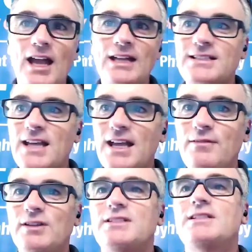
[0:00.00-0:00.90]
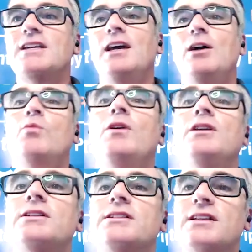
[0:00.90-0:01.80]
and David uh,
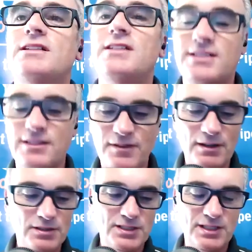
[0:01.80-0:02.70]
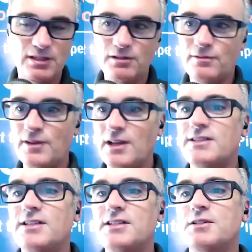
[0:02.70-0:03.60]
runs, He's the founder CEO of uh,
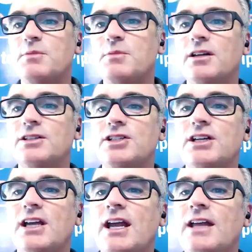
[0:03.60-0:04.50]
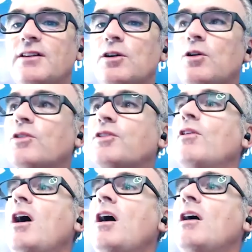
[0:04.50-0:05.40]
Systemology and the author
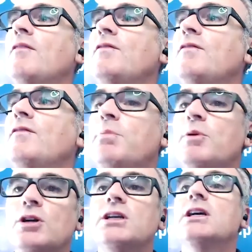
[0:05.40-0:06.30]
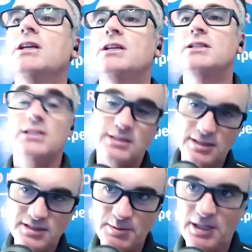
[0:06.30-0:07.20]
of the book
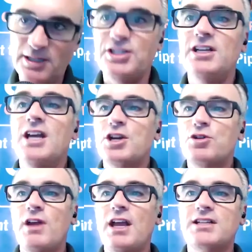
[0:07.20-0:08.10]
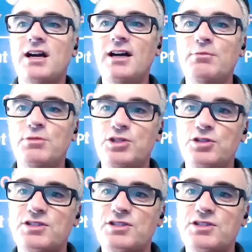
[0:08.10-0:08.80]
systemology, create time, reduce